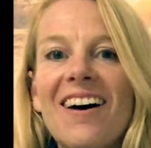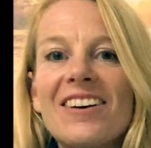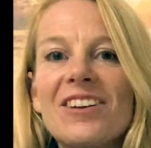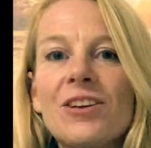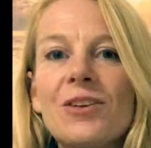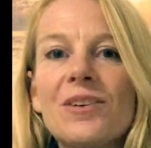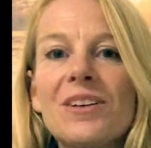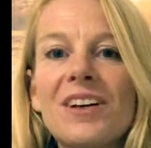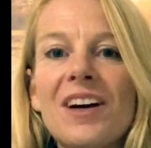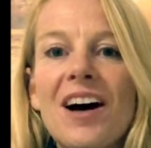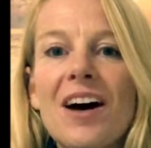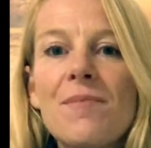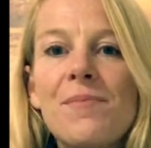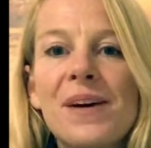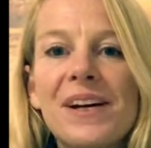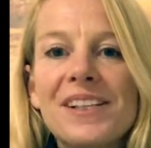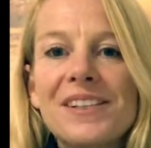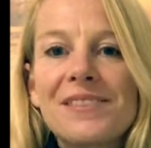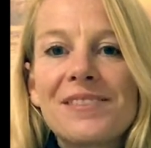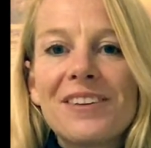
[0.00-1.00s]
you and I
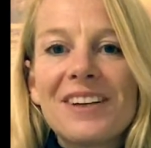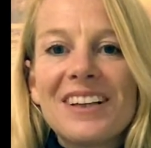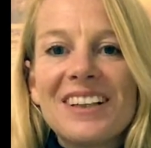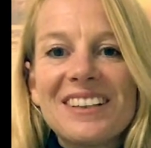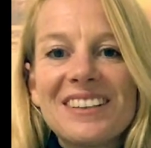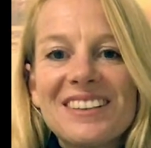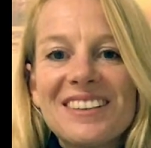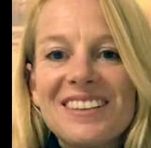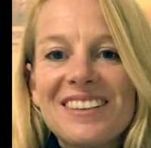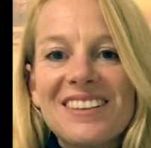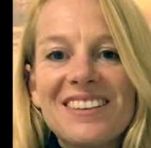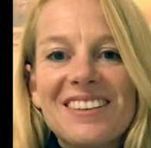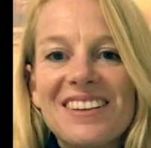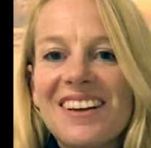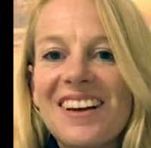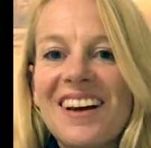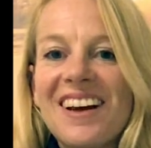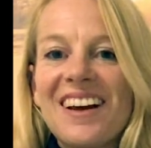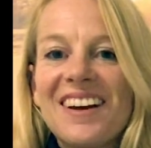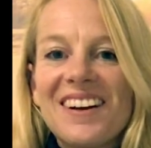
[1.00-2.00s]
best friends,
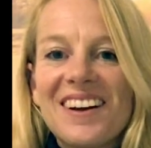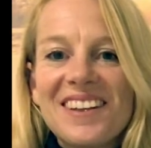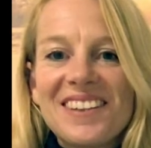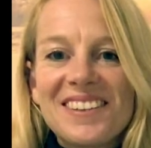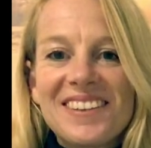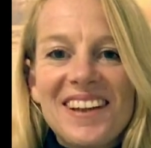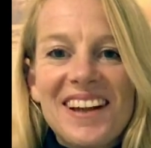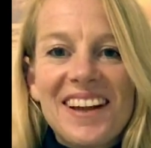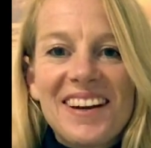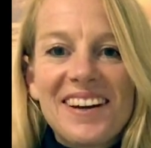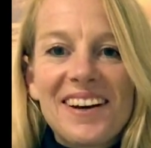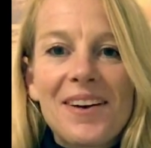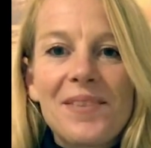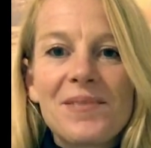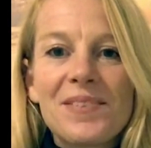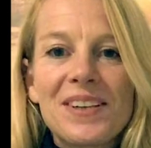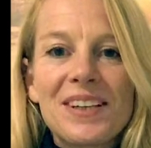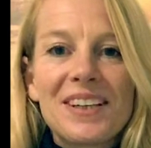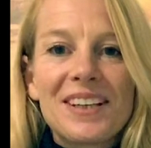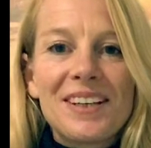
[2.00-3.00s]
and I stand up
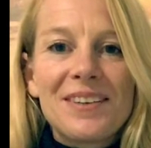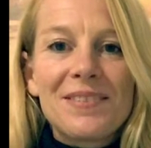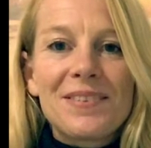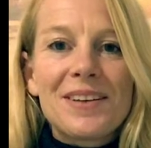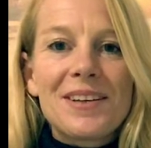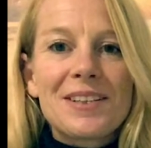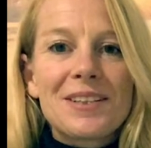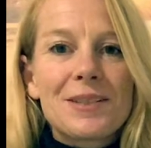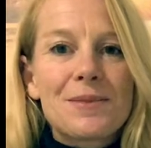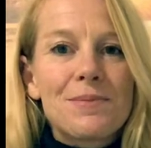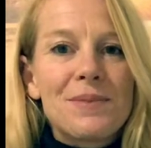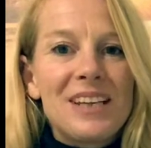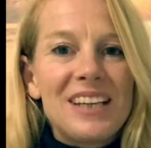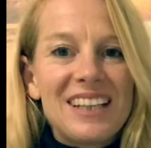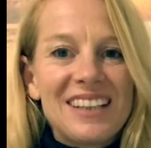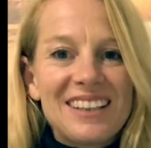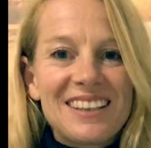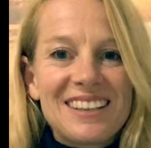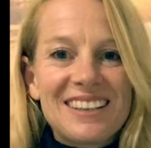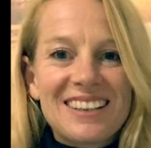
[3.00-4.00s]
to give a
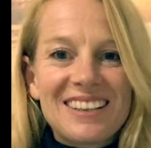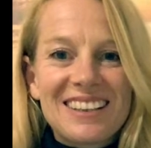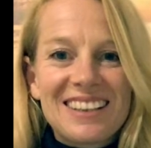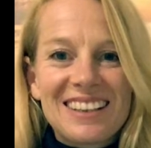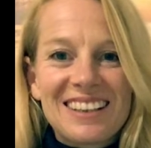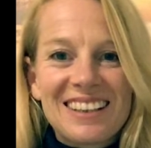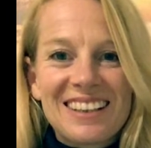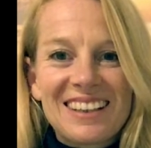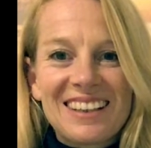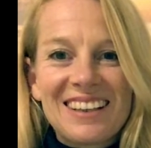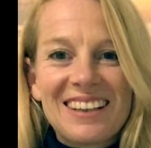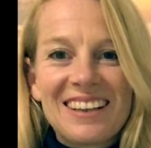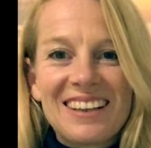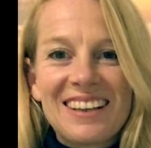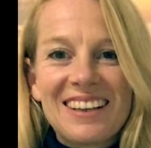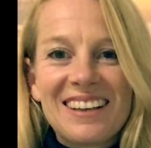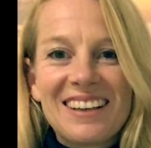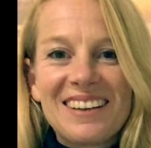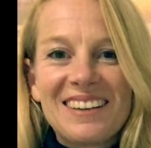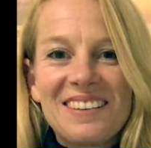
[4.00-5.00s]
speech.
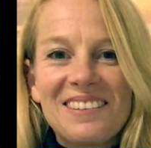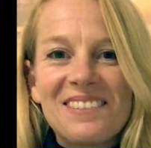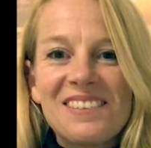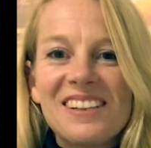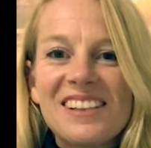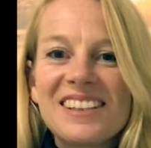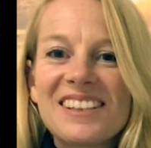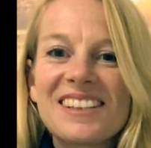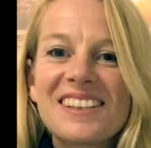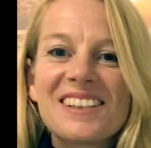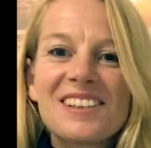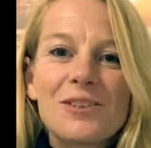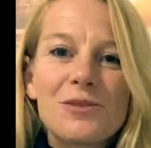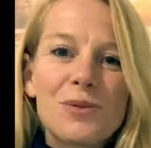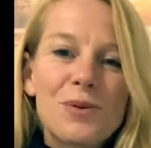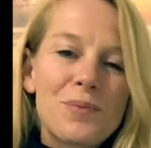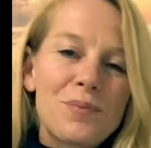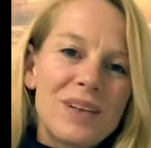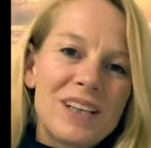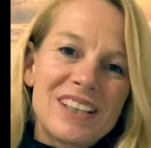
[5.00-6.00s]
What is it you
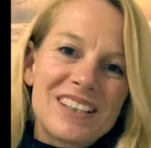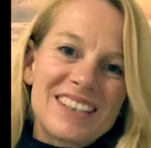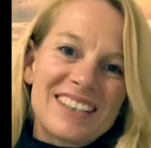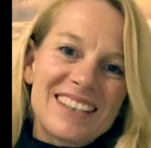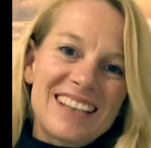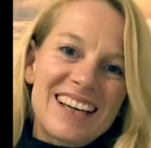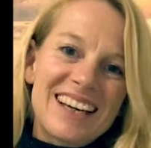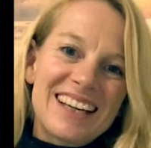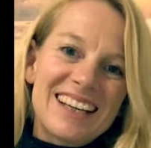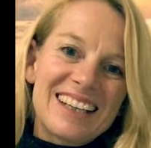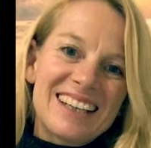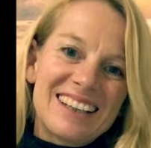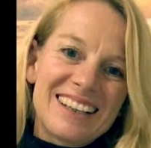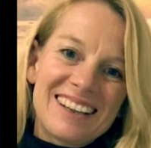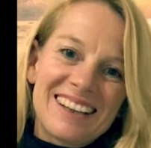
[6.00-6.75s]
want me to say?